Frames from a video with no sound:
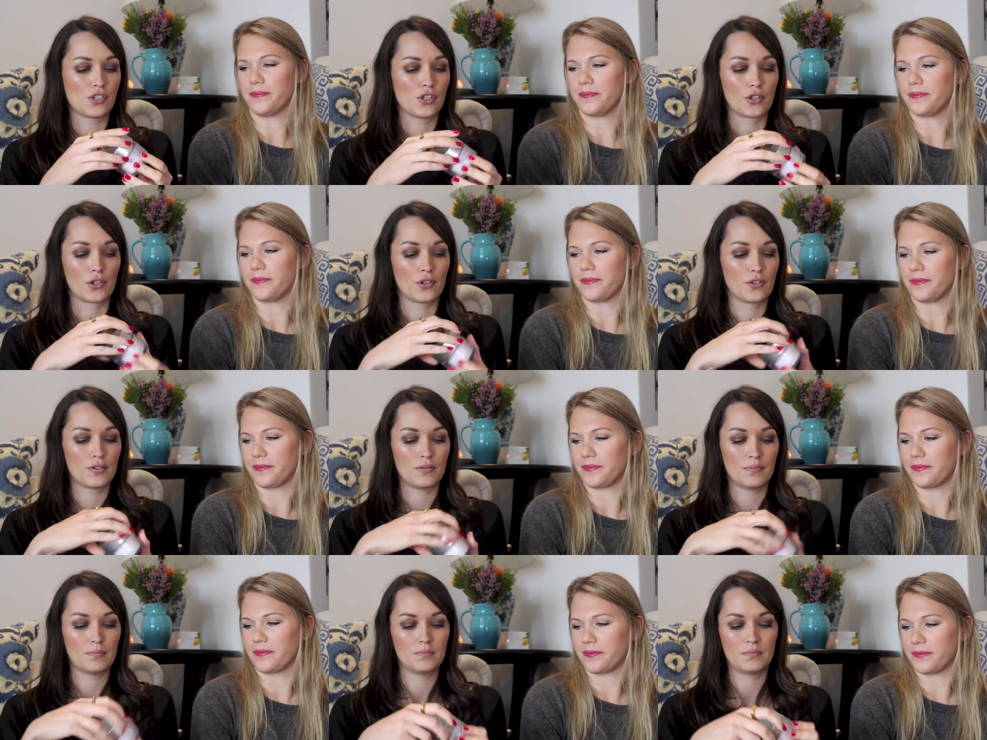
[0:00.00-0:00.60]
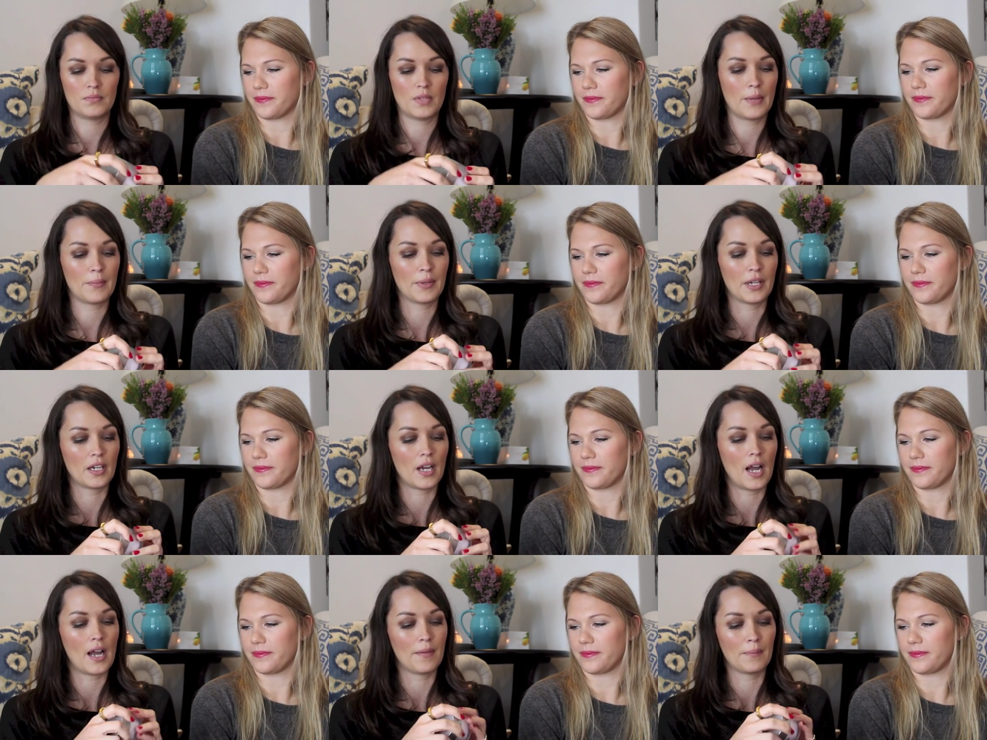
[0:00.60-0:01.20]
Speaker 1: so good. I
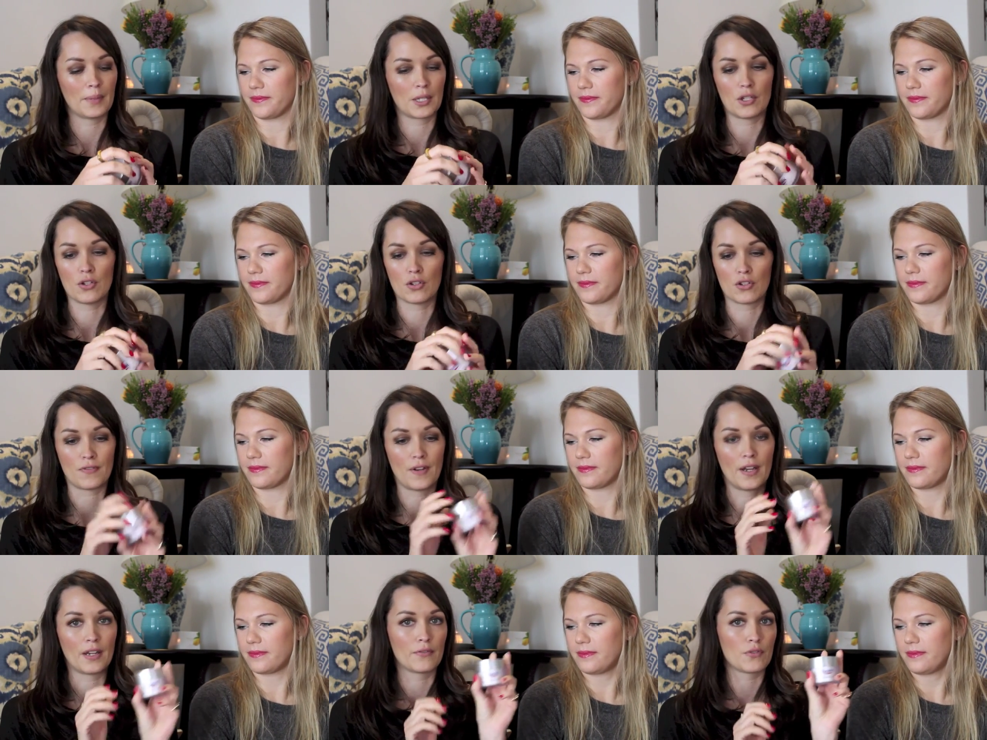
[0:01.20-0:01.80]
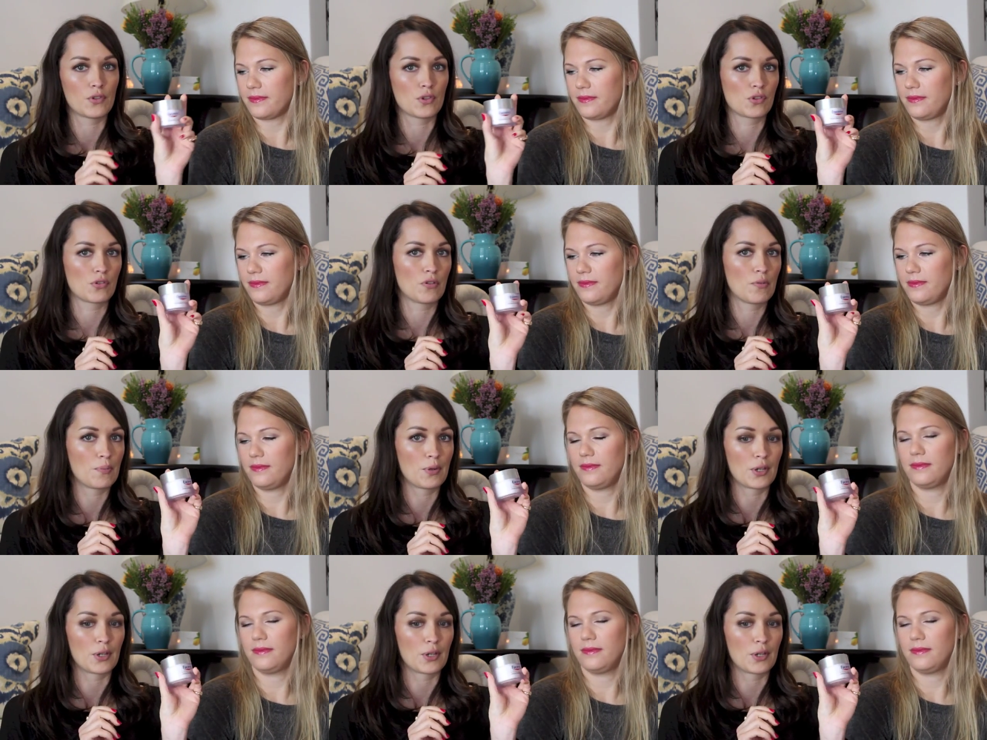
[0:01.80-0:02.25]
mean, I'm a huge fan of Eucerin